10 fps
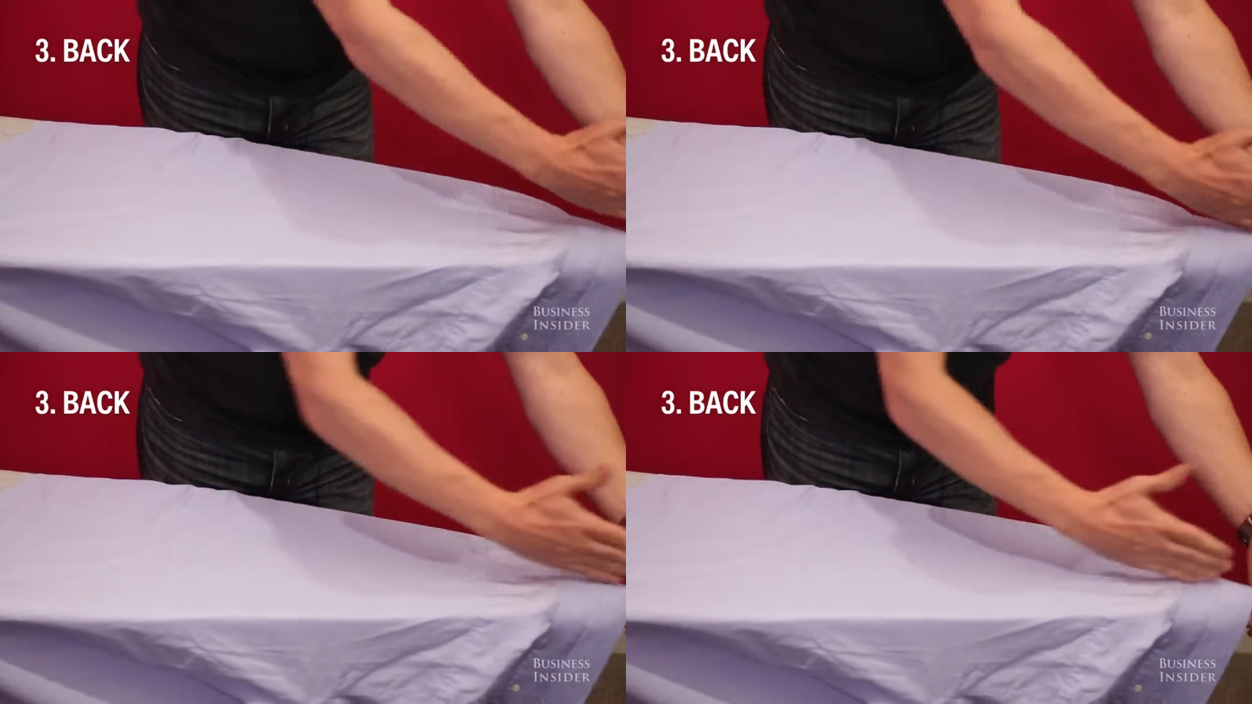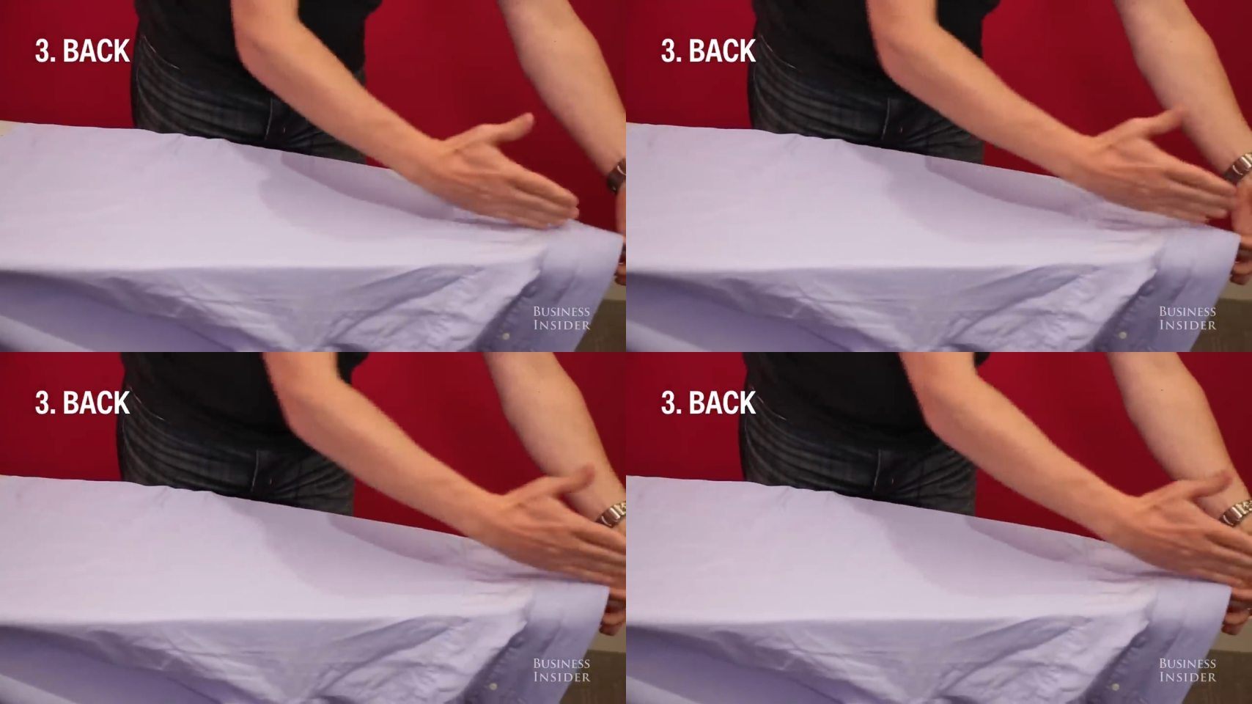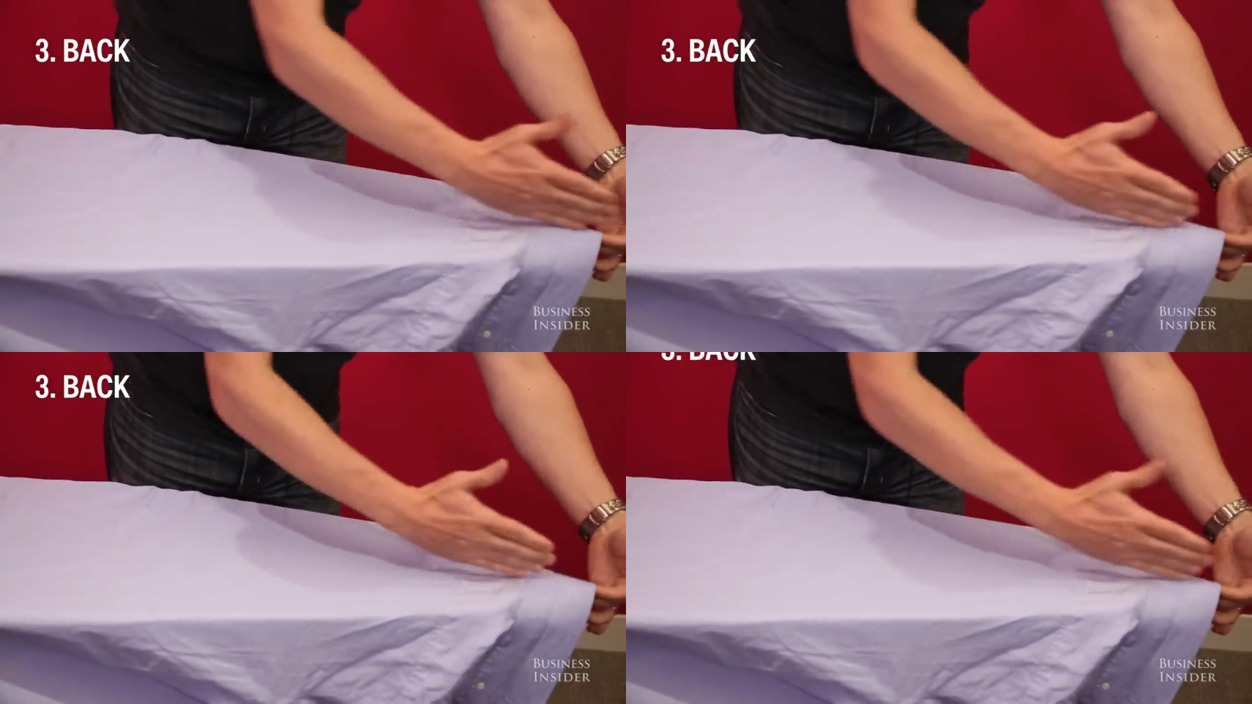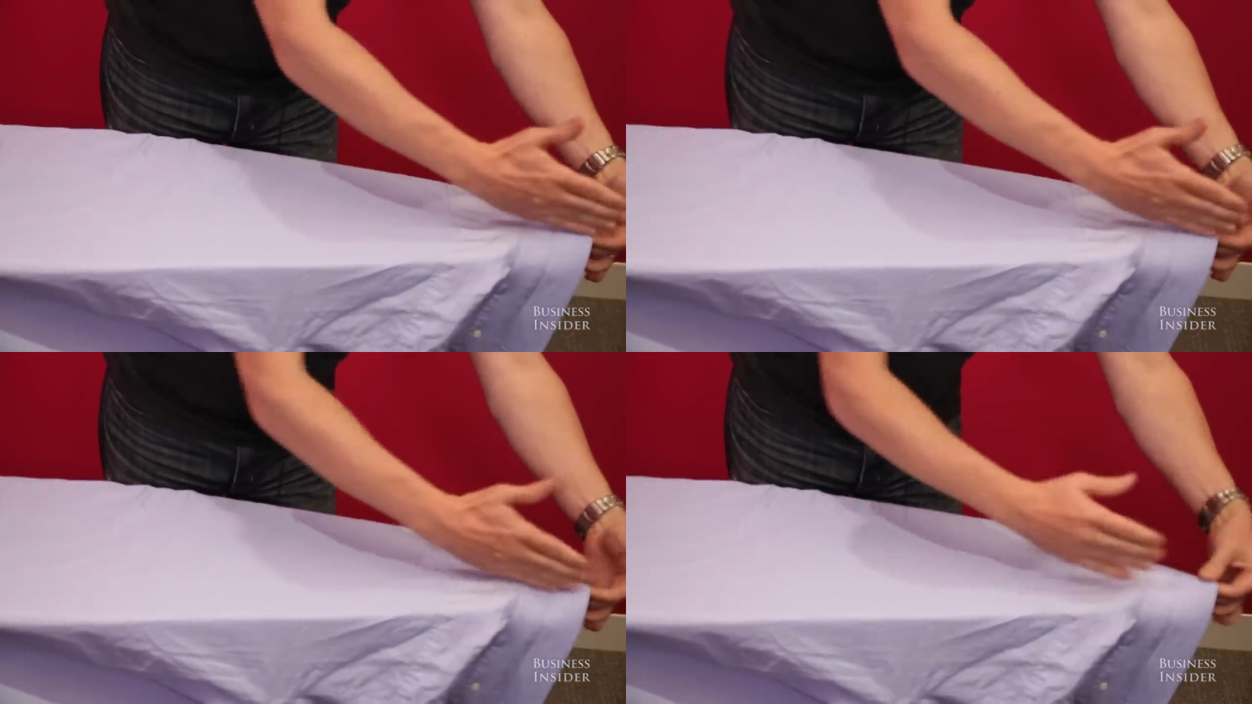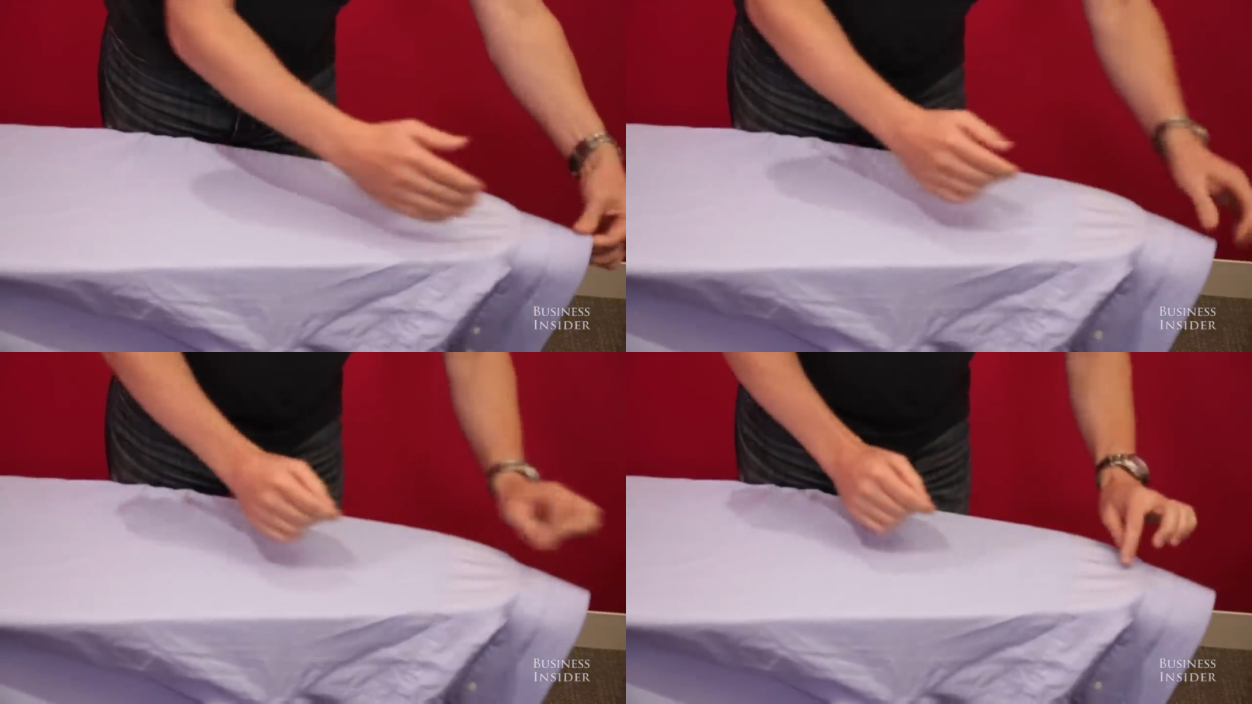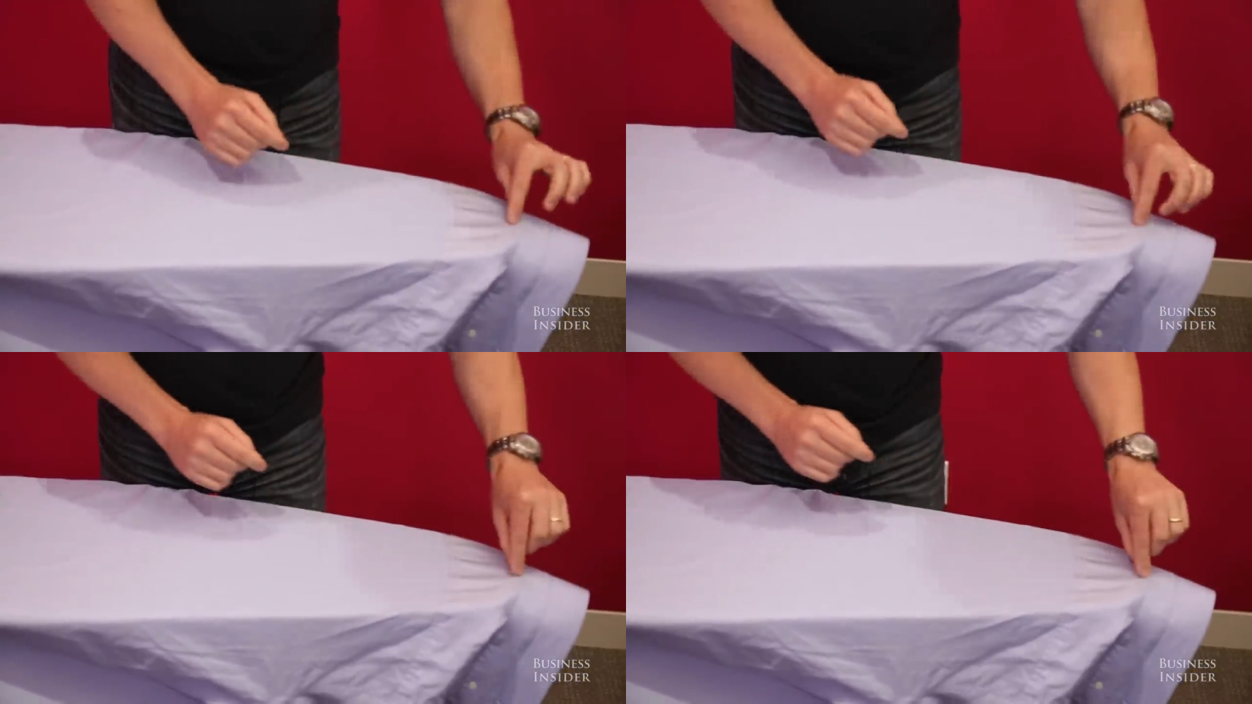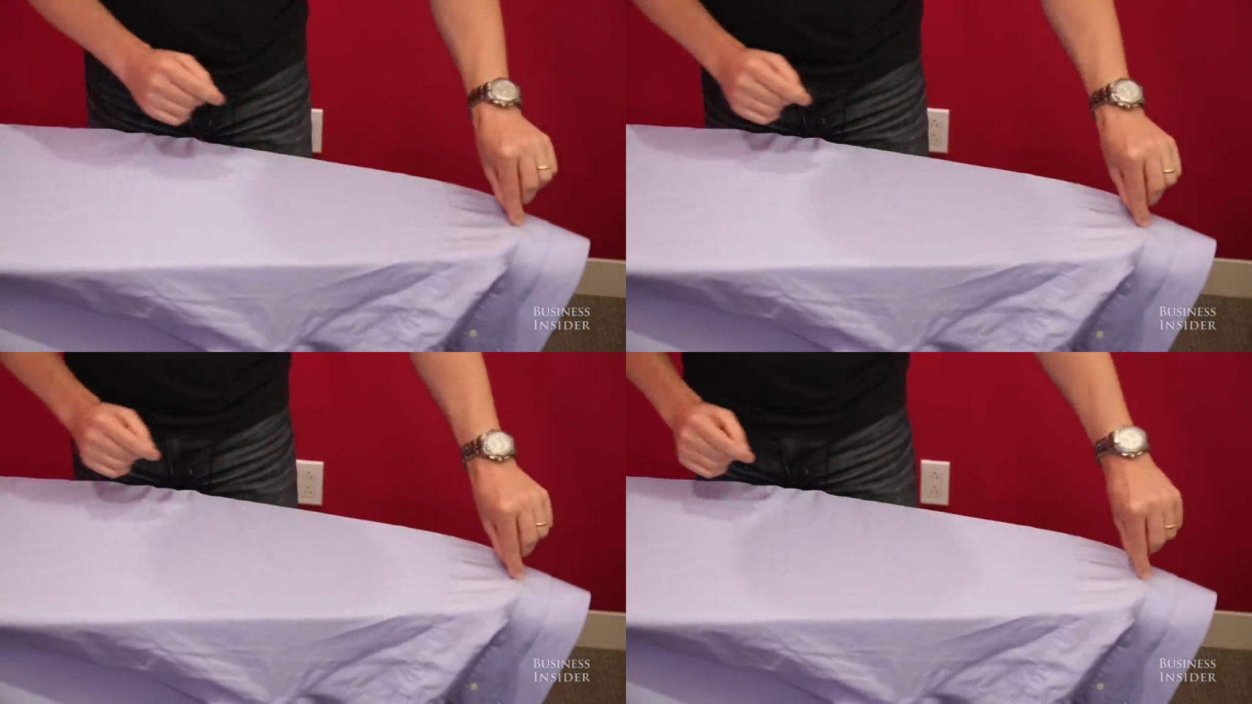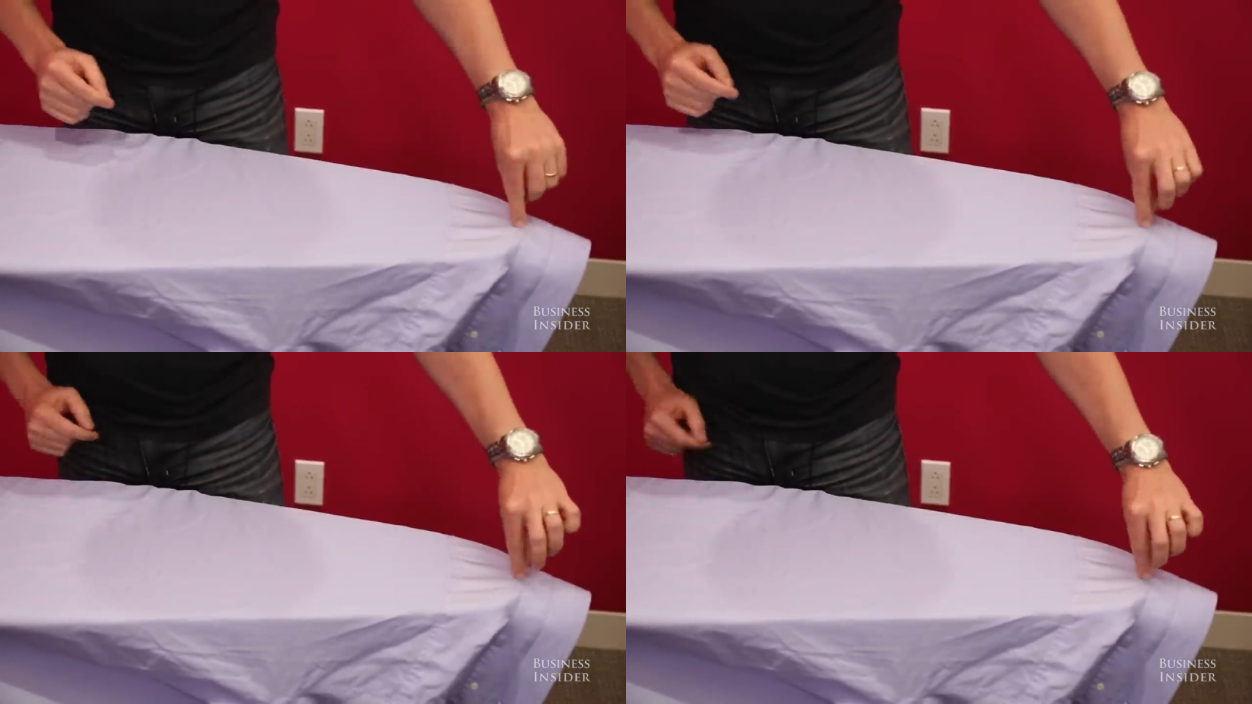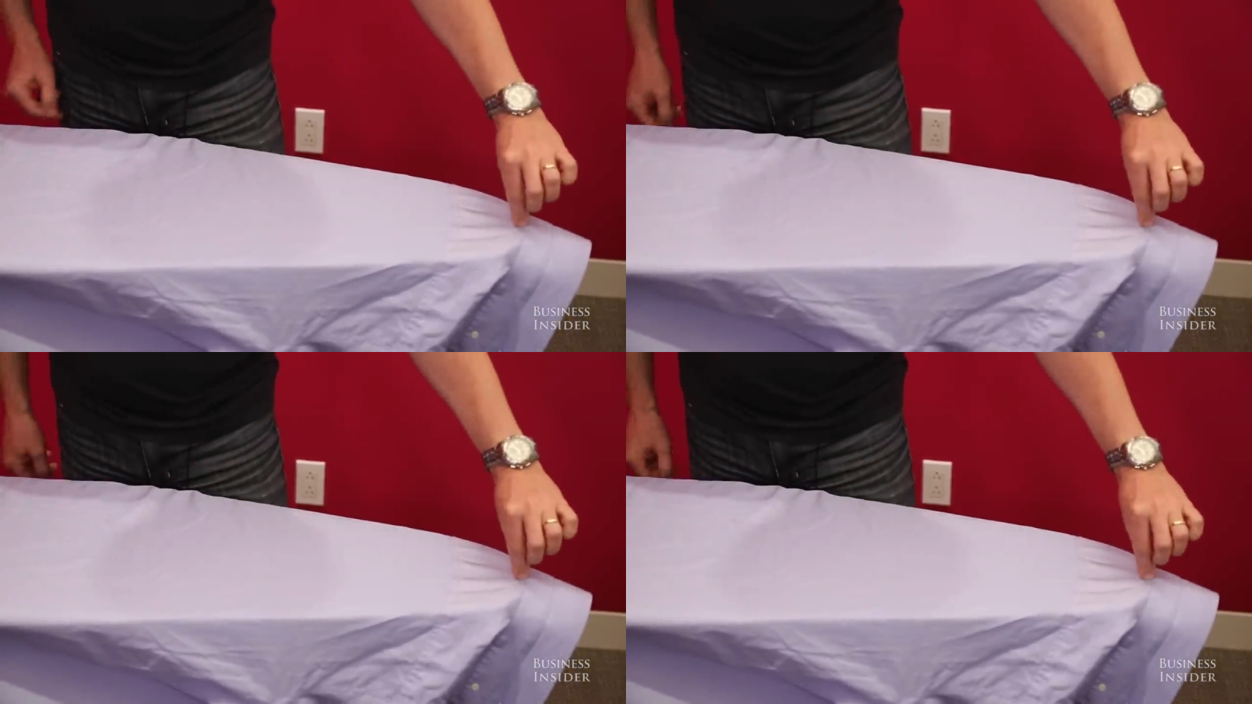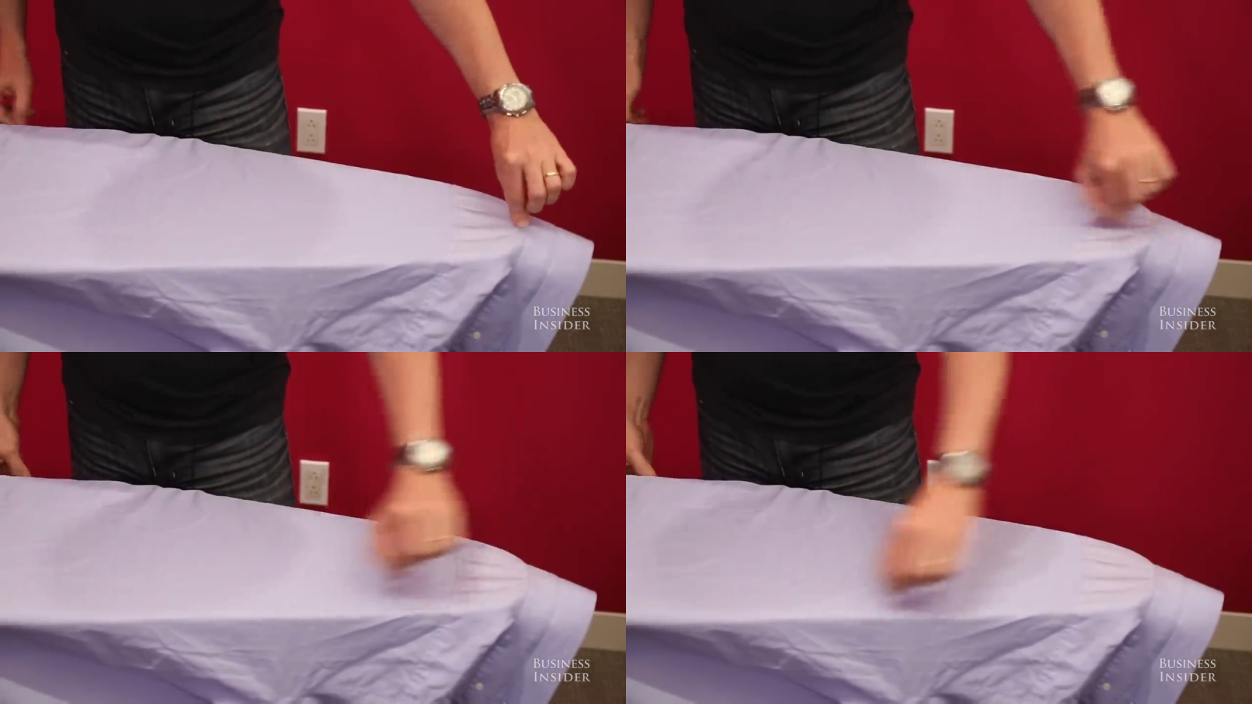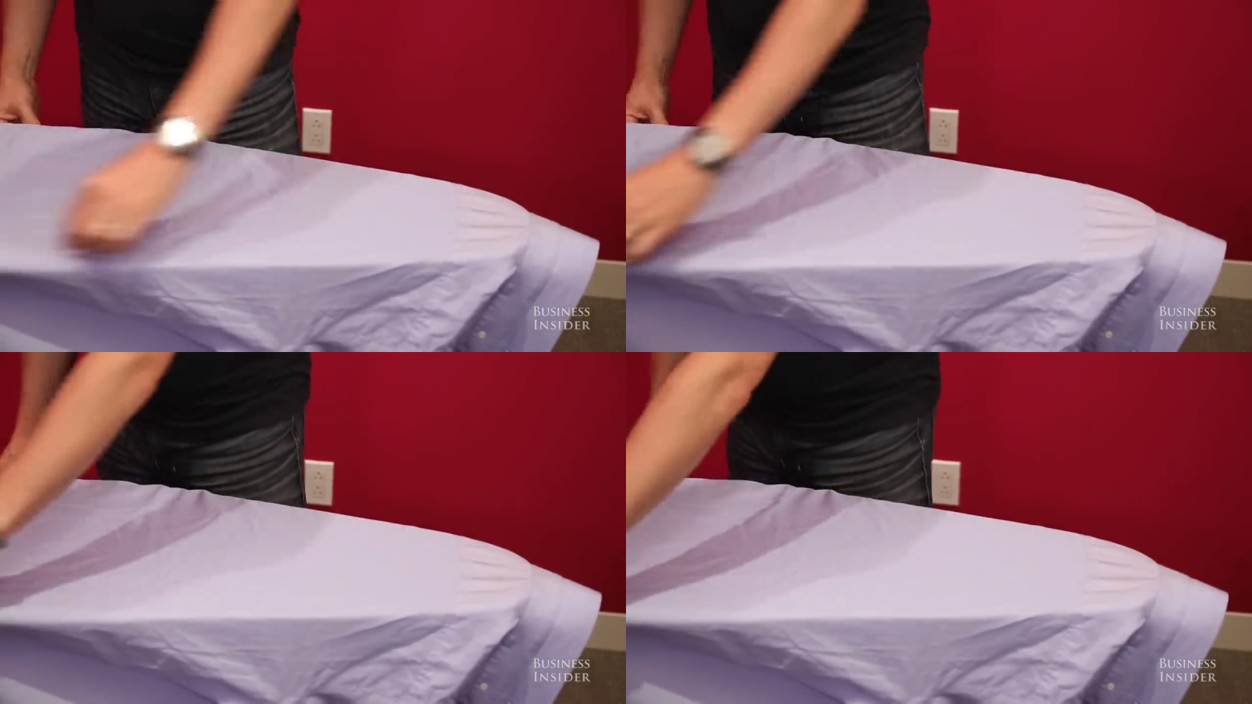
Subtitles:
Nobody's mouth can be seen.